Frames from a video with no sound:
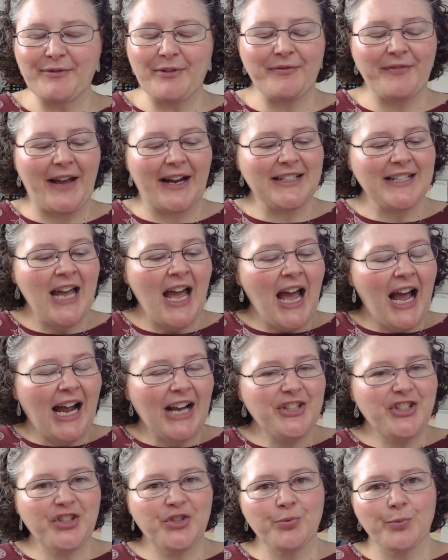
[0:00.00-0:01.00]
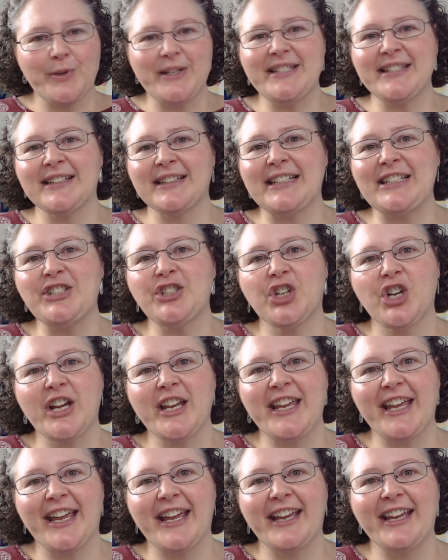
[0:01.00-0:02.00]
In fact, I just recently took a
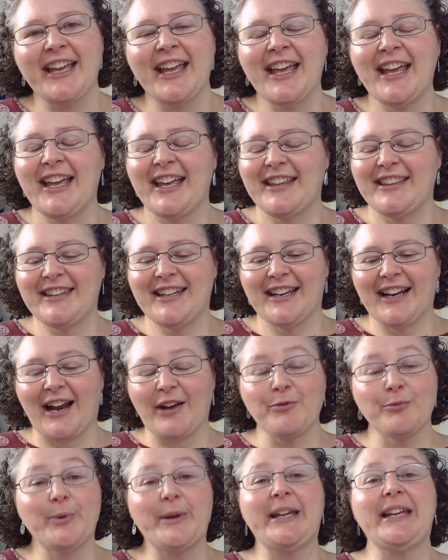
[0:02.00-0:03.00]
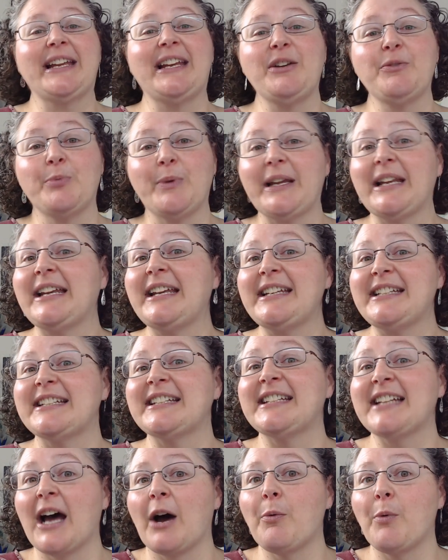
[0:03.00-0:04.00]
gig that I really, really
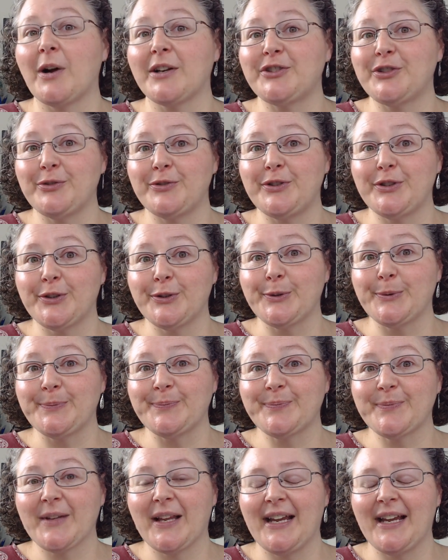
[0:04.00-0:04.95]
did not want to do.